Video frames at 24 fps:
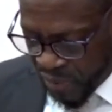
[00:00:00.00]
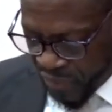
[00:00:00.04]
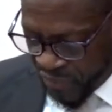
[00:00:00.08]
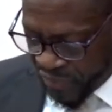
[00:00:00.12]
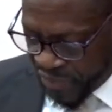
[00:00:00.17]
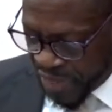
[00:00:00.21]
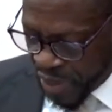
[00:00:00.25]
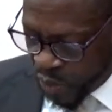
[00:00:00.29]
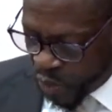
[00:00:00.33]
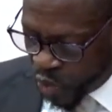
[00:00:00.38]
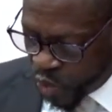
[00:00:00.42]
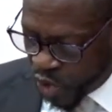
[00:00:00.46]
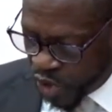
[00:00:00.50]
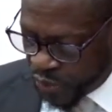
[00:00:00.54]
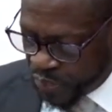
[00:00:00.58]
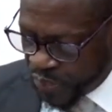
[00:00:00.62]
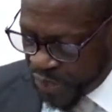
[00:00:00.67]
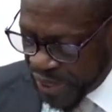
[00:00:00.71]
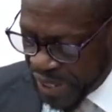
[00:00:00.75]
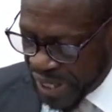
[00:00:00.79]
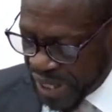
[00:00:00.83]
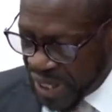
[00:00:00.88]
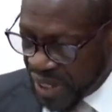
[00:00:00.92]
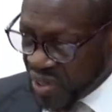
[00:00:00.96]
there would
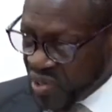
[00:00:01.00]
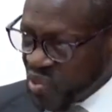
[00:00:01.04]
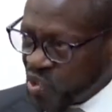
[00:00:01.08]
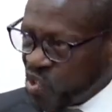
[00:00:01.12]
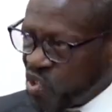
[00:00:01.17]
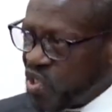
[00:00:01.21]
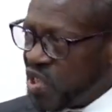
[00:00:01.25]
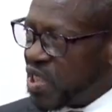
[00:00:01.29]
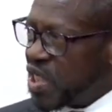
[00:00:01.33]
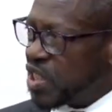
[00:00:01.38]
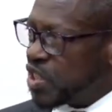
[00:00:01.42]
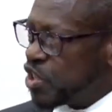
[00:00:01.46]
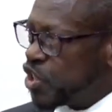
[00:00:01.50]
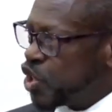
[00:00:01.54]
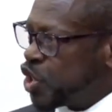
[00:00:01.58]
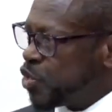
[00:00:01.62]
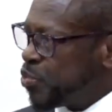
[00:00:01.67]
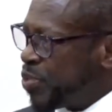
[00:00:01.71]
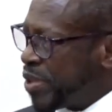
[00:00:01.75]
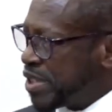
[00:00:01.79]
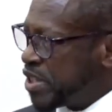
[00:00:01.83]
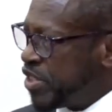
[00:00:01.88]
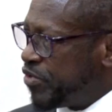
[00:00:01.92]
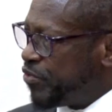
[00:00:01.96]
be certain
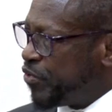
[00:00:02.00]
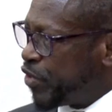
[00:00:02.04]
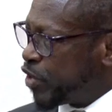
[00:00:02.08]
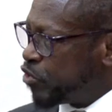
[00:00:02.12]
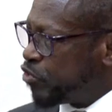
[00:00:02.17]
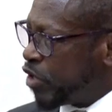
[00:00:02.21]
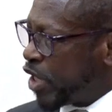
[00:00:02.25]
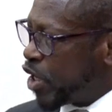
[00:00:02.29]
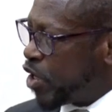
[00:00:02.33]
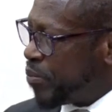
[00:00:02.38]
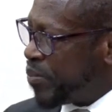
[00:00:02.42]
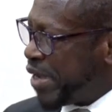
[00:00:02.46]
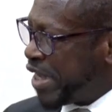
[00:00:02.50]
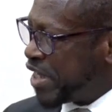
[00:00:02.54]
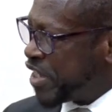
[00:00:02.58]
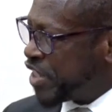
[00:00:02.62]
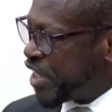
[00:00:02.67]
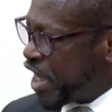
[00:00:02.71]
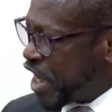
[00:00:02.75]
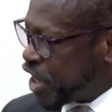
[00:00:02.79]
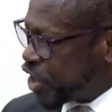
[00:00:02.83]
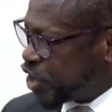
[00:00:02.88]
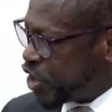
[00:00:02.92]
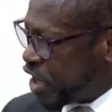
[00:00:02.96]
specific
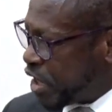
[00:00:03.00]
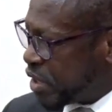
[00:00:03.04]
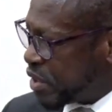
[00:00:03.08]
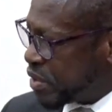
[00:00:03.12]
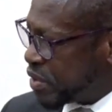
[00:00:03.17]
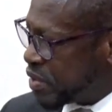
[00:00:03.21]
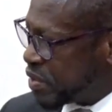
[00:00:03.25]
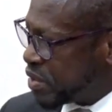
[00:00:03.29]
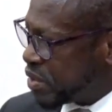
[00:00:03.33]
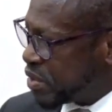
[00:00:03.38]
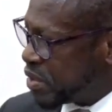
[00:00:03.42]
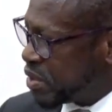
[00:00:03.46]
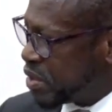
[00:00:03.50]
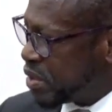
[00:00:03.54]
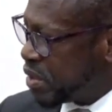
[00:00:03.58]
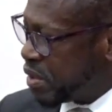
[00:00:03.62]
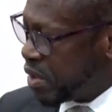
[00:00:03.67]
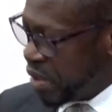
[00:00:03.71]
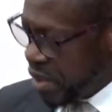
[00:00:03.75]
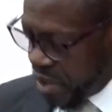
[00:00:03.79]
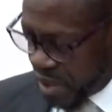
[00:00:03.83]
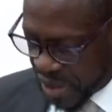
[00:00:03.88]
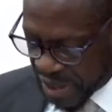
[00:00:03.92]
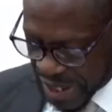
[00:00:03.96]
recommendations
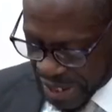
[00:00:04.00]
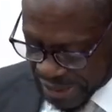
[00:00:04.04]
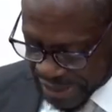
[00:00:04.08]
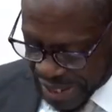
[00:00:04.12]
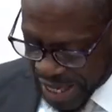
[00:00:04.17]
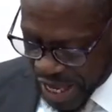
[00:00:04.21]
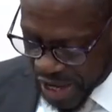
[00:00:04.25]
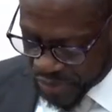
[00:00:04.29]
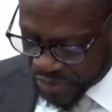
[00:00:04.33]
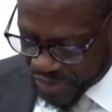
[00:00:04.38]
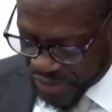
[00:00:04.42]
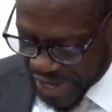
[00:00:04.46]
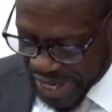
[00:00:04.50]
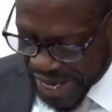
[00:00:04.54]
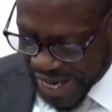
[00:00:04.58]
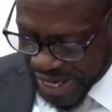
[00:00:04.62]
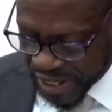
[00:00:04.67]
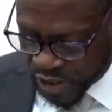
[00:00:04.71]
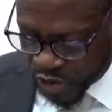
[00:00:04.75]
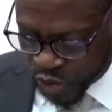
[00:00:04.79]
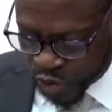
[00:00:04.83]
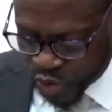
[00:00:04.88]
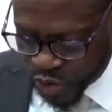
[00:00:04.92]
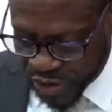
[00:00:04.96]
that are made